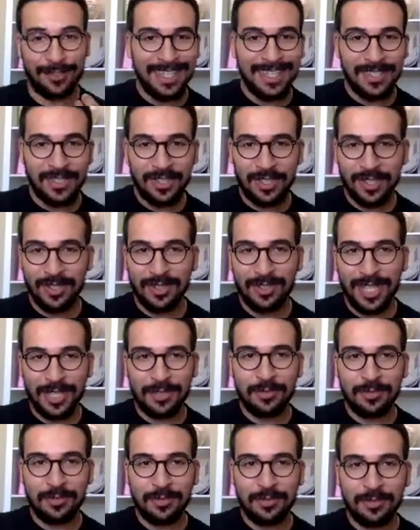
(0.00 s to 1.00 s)
So
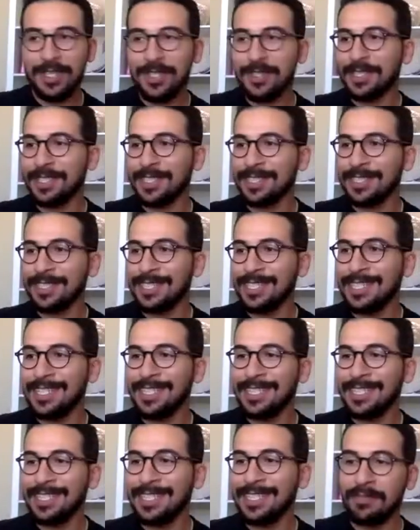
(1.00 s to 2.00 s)
that was
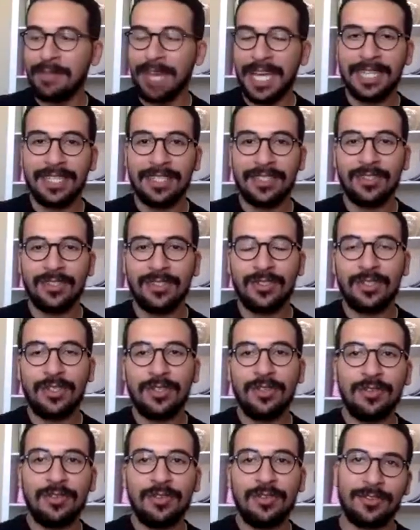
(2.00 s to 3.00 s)
basically uh, back in
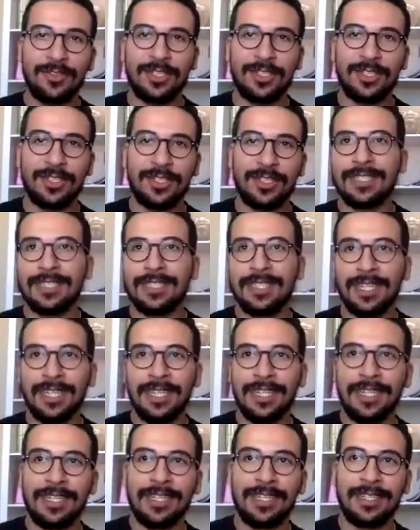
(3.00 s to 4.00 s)

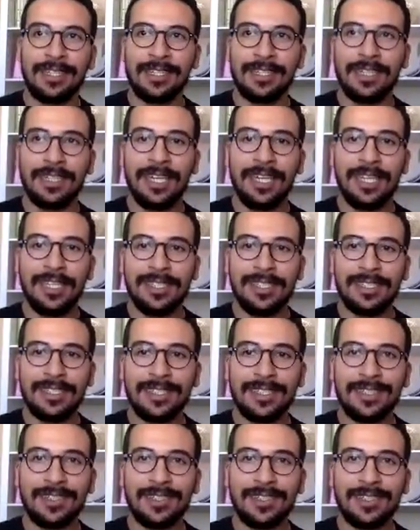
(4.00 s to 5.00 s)

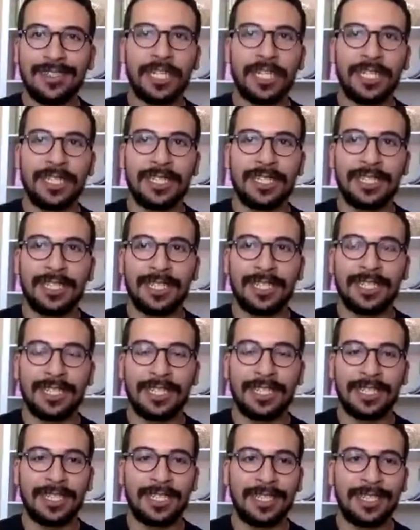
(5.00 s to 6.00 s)
2008 when
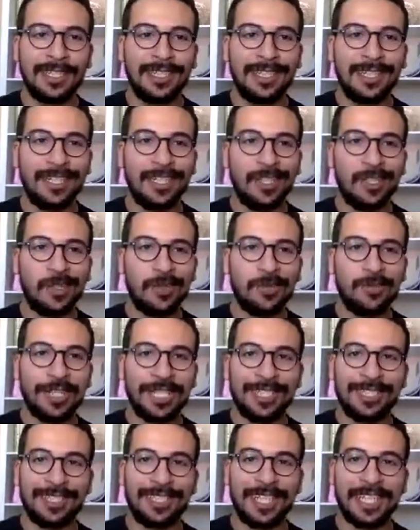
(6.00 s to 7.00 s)
uh,
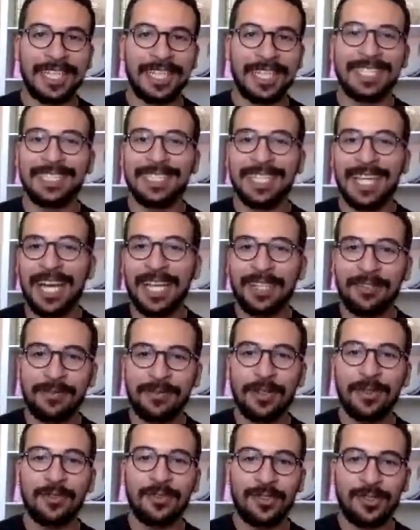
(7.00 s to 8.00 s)
when like again the
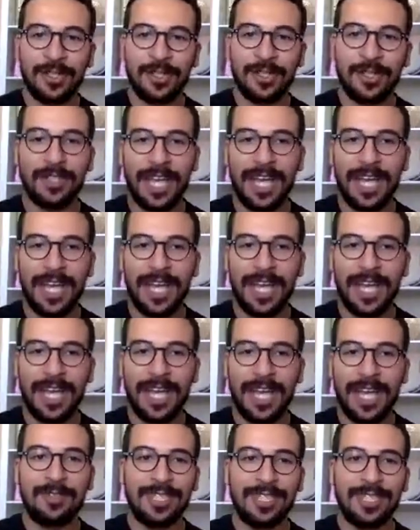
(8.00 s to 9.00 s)
iphone started to have
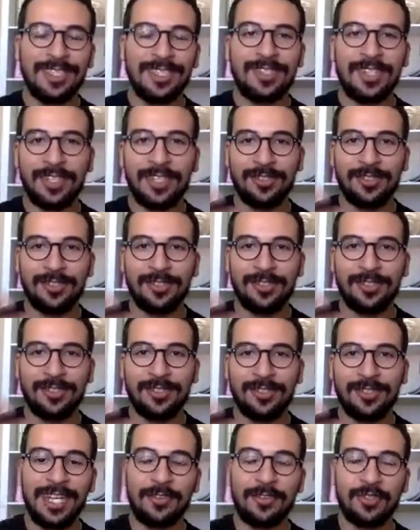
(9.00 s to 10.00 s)
apps and this actually
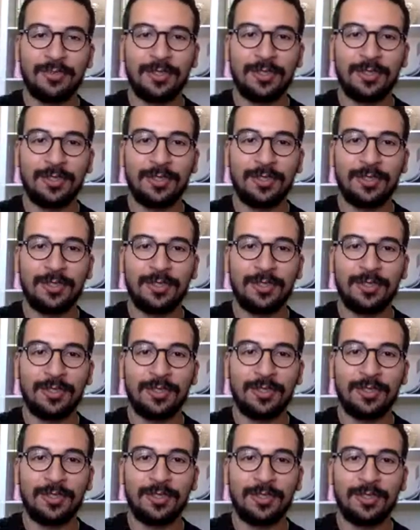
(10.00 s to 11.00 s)
announcement from
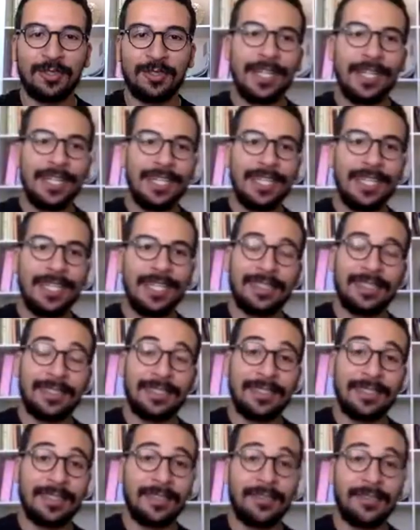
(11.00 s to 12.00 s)
apple it,
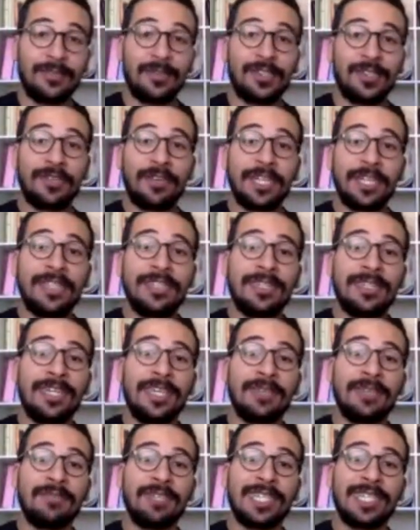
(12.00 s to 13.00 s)
it, it was a great
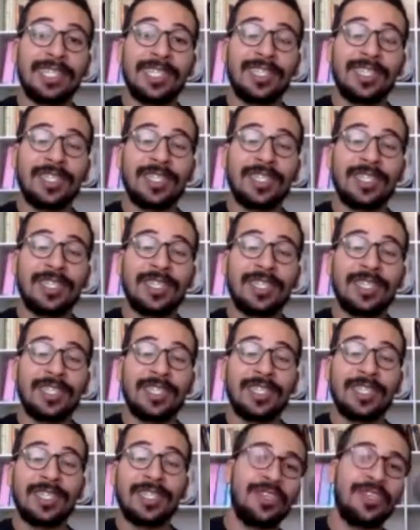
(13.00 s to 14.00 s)
thing because
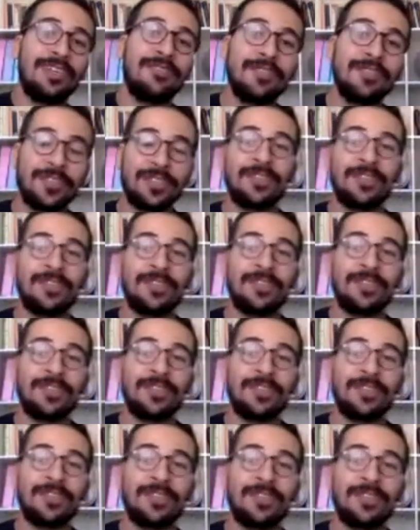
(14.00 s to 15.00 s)
almost every single
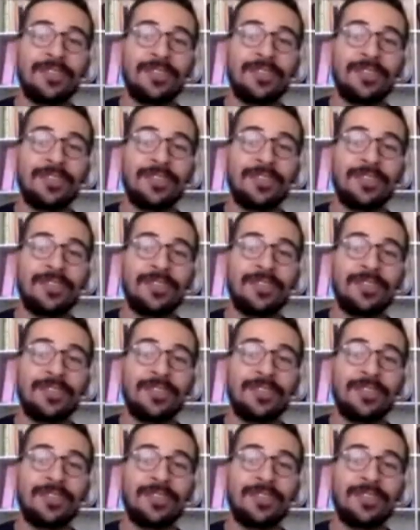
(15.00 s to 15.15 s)
app we have